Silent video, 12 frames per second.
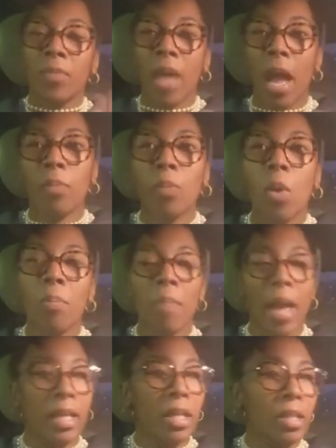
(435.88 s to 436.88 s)
that will
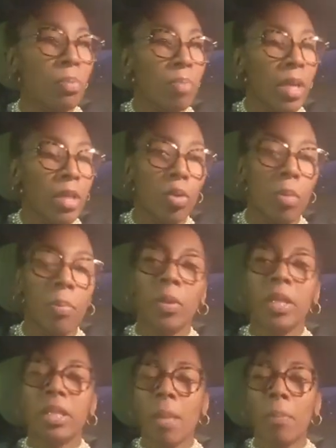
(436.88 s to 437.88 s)
make us miserable.
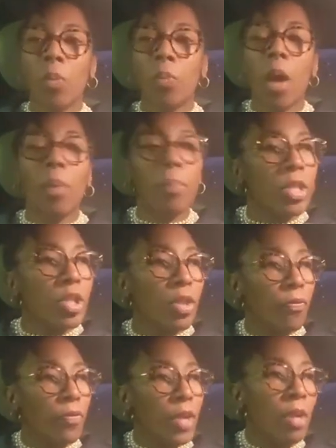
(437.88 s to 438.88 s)
He said, but what we
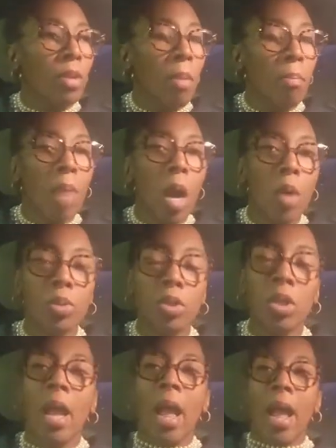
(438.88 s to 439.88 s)
should fear the
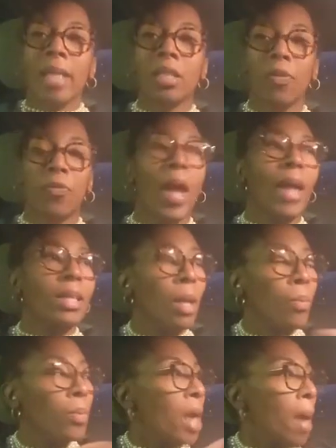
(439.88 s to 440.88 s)
most is the fact
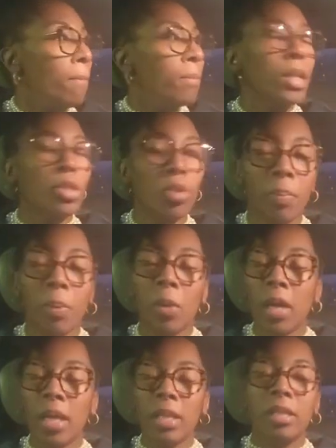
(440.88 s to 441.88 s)
that we are miserable
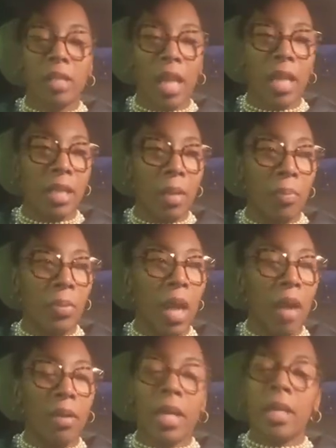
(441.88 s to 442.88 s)
in the state that we
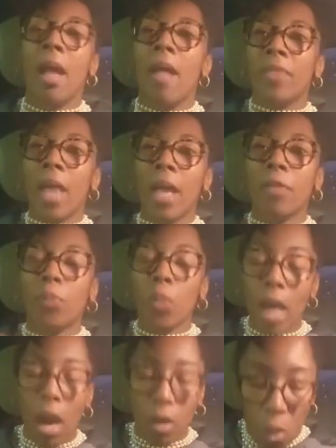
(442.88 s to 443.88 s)
are in. That if
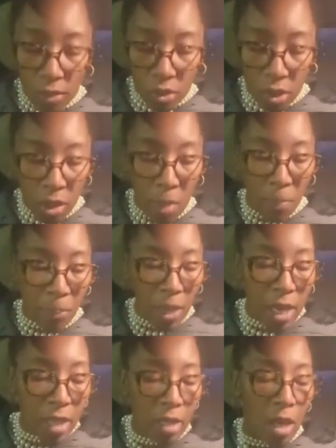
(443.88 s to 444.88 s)
we are going to
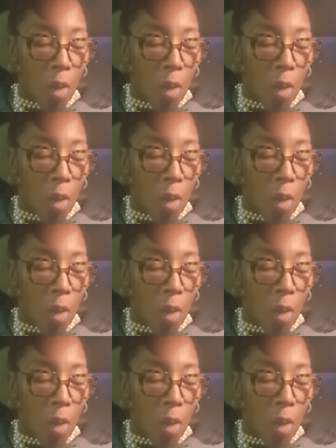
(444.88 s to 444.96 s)
compete